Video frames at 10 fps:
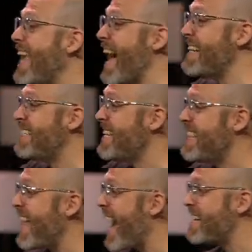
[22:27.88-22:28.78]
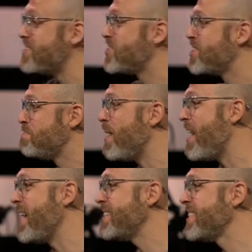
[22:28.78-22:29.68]
get to that
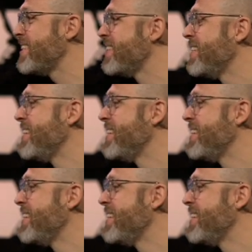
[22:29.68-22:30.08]
spot,